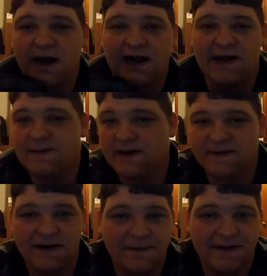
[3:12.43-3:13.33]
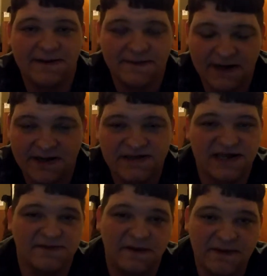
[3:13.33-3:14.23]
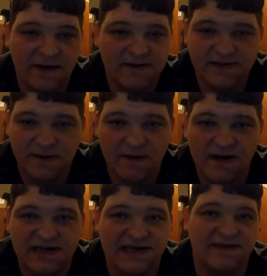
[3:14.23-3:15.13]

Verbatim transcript: I can't make very many videos because my phone storage,